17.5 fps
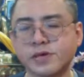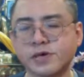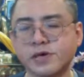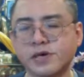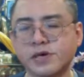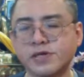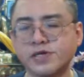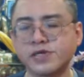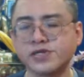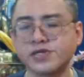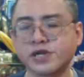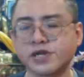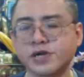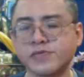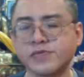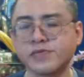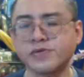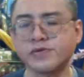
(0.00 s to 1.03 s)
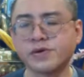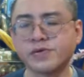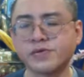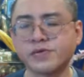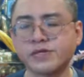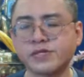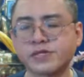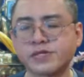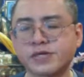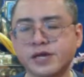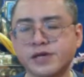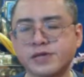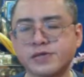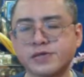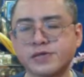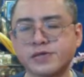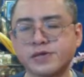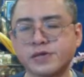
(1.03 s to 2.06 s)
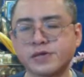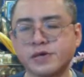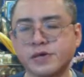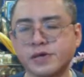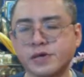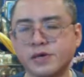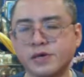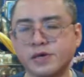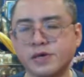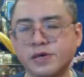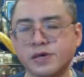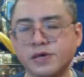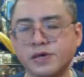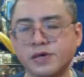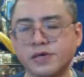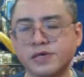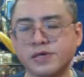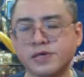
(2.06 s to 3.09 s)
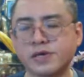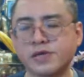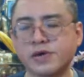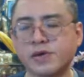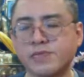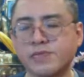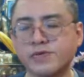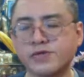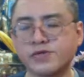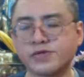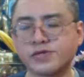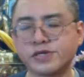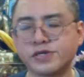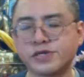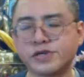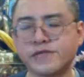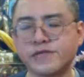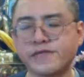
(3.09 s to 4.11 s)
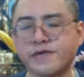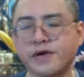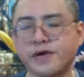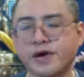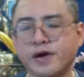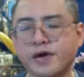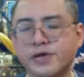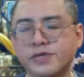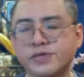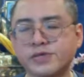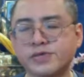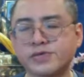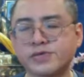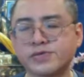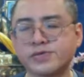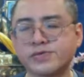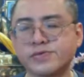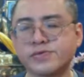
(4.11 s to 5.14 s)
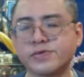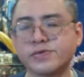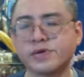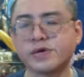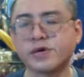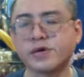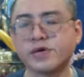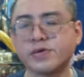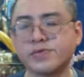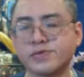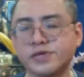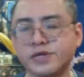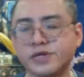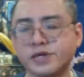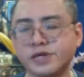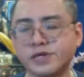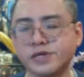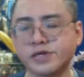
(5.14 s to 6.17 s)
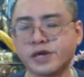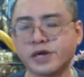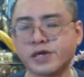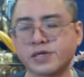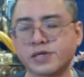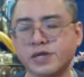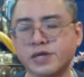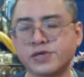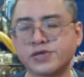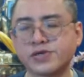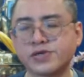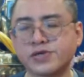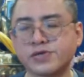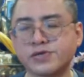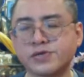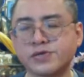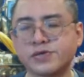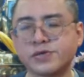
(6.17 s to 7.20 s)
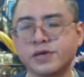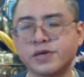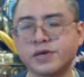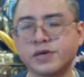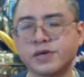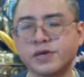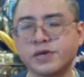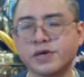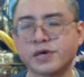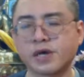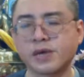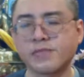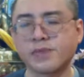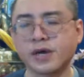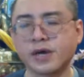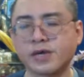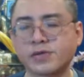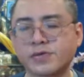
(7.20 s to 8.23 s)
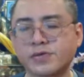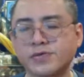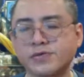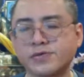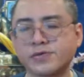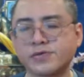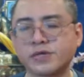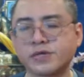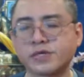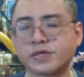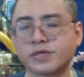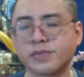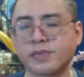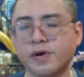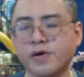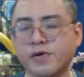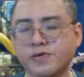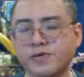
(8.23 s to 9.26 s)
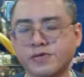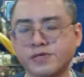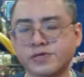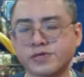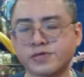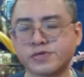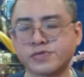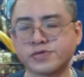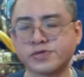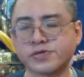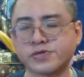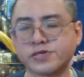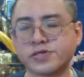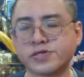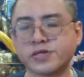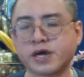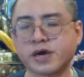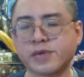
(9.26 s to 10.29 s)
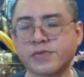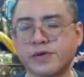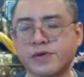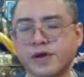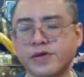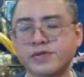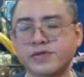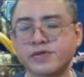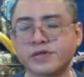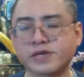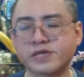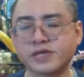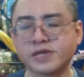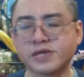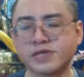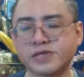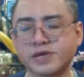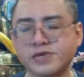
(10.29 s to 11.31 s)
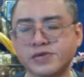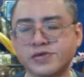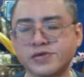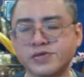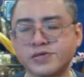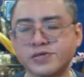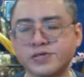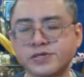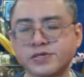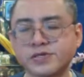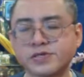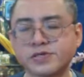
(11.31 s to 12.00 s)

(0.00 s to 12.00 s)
And each time we notice that, it is an opportunity for us to return our attention, come back to the support, which is our breath sensations.